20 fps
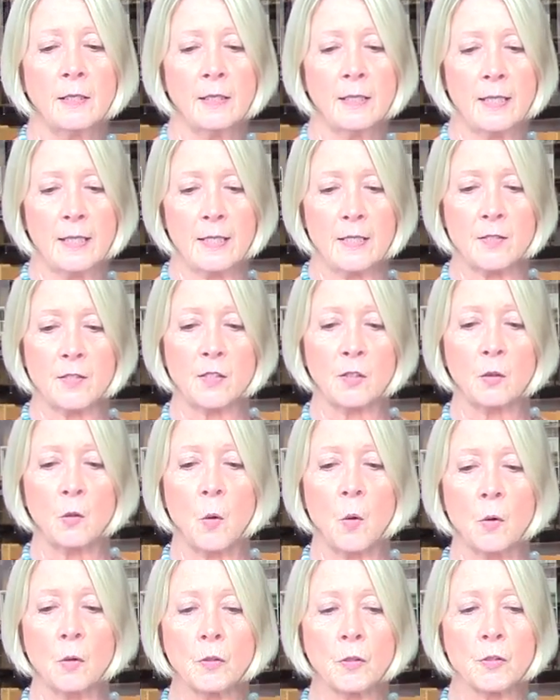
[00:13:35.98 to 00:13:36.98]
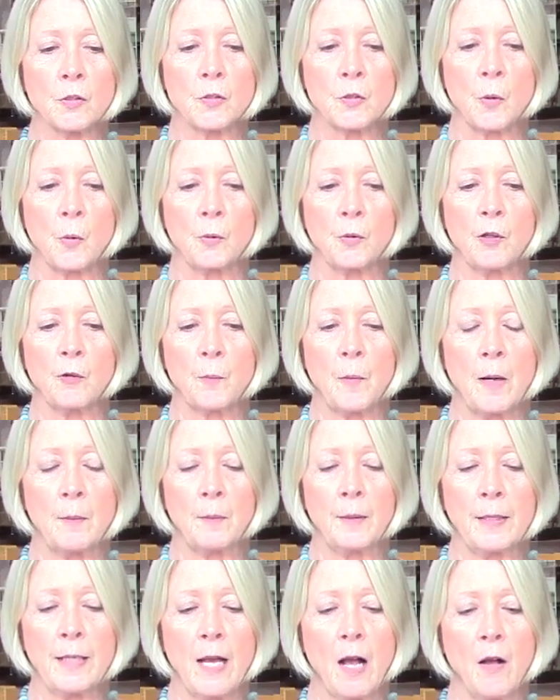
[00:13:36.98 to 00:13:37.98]
It is the cornerstone of
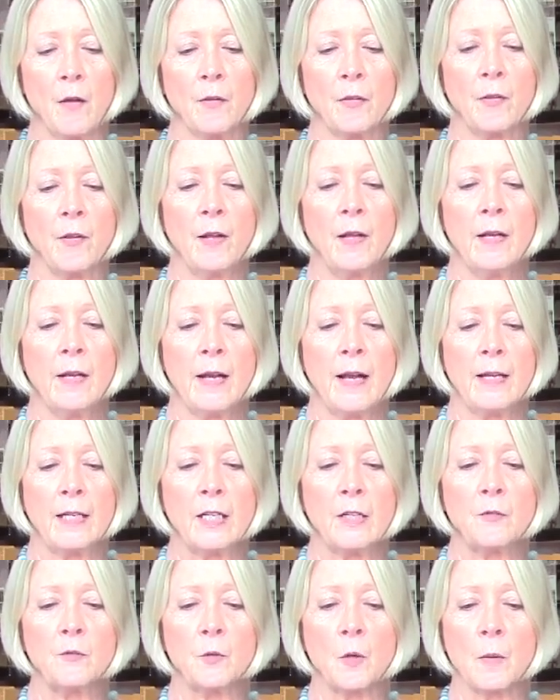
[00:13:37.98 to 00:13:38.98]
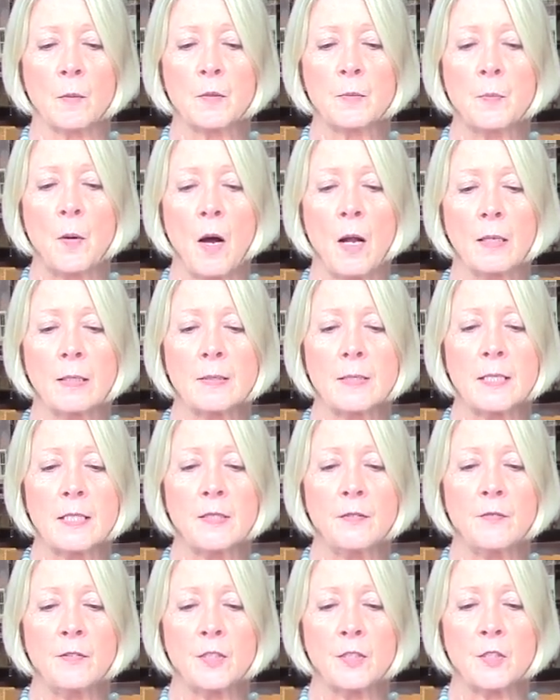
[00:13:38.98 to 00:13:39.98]
public health and informs policy
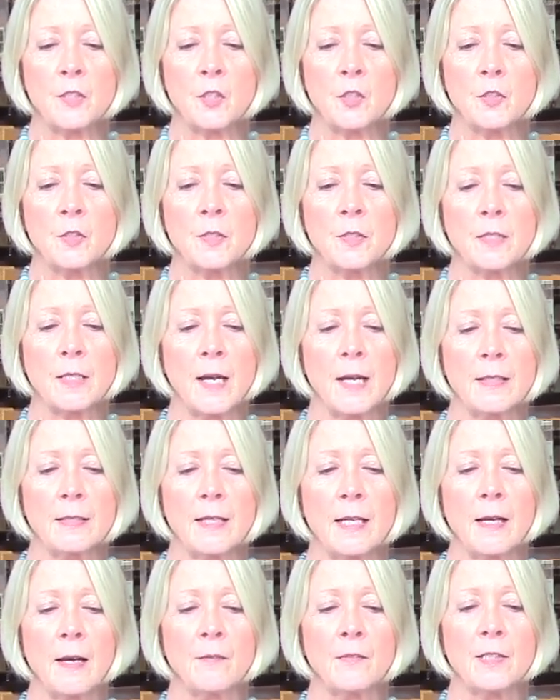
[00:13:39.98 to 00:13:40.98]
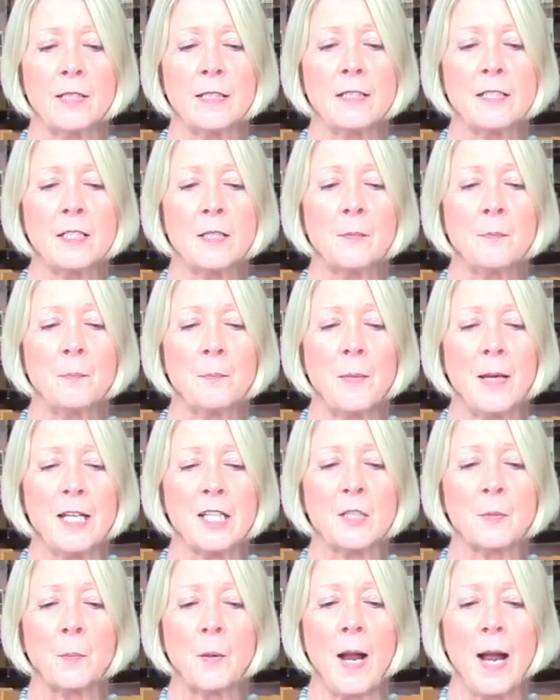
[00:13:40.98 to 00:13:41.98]
decisions and
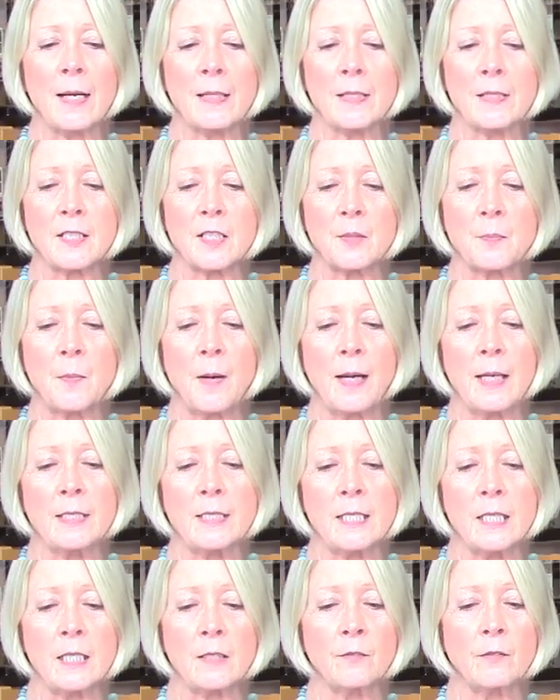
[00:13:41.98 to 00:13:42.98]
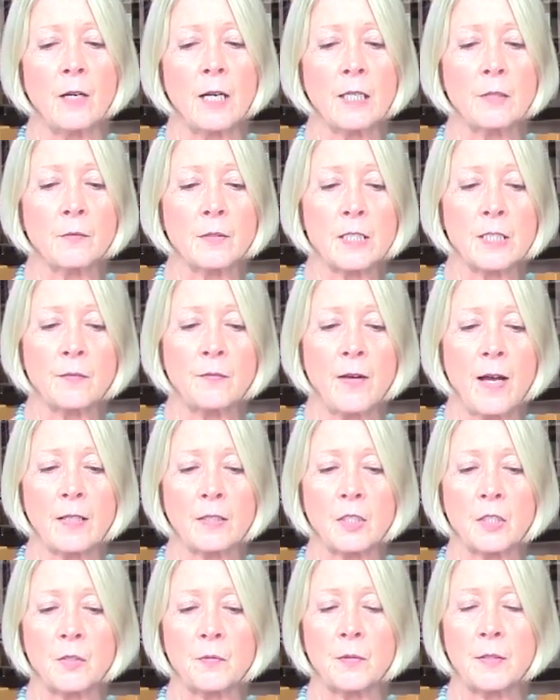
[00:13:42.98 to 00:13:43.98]
evidence-based practices by identifying risk
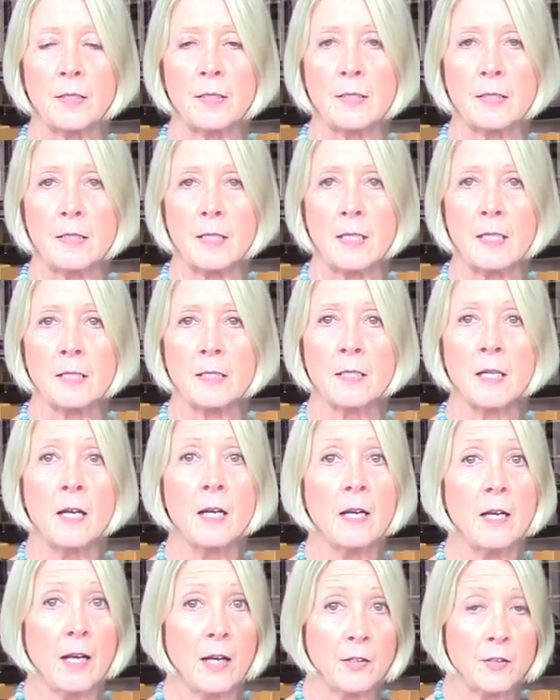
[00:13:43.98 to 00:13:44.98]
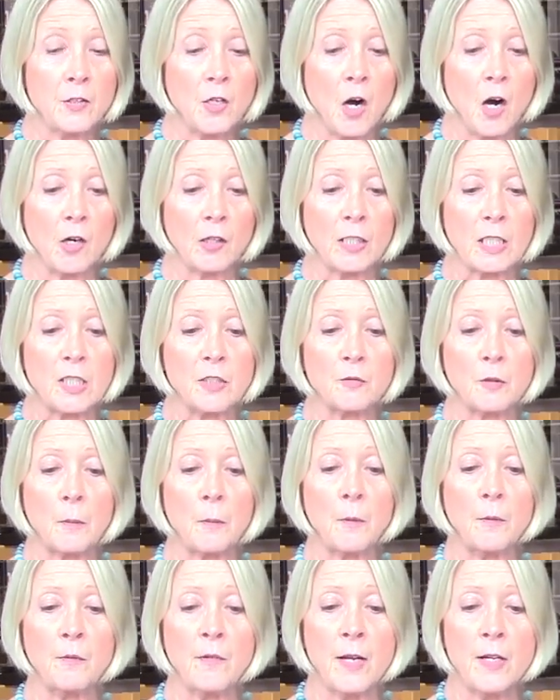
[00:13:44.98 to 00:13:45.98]
factors for disease and targets for
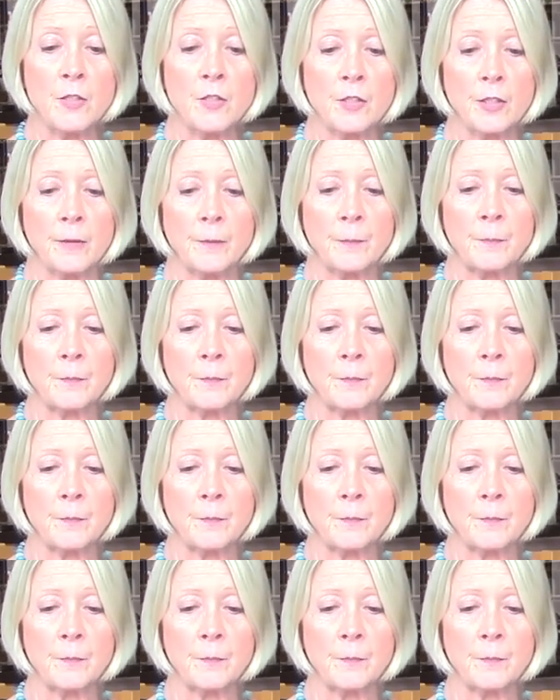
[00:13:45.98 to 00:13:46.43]
prevention.